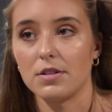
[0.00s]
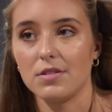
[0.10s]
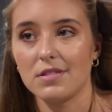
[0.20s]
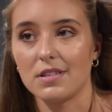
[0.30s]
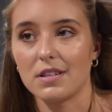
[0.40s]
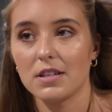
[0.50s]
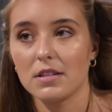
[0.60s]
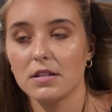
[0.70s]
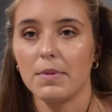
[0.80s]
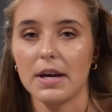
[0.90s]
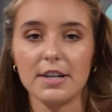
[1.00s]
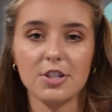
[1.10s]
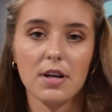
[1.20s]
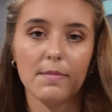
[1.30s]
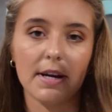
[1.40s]
Do you see this? But yeah, I
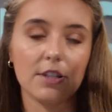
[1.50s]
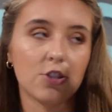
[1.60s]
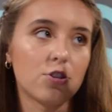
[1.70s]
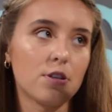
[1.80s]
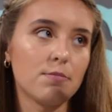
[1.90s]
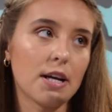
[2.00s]
just got my ends trimmed.